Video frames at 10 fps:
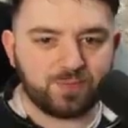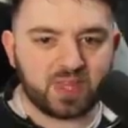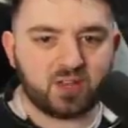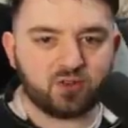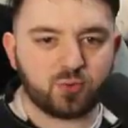
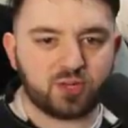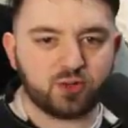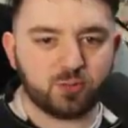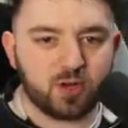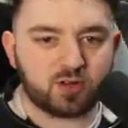As a wee
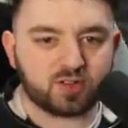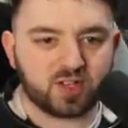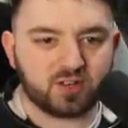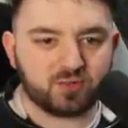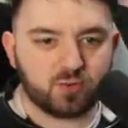toolbox,
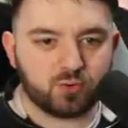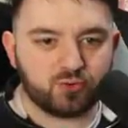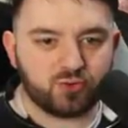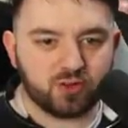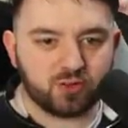and of course
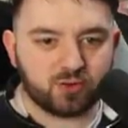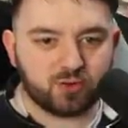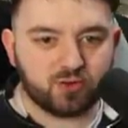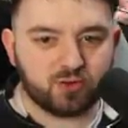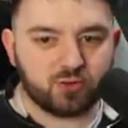the other
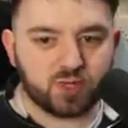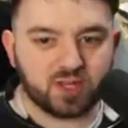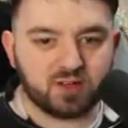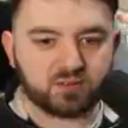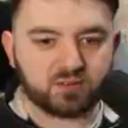ghoul that you will
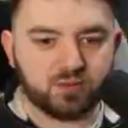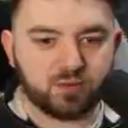have to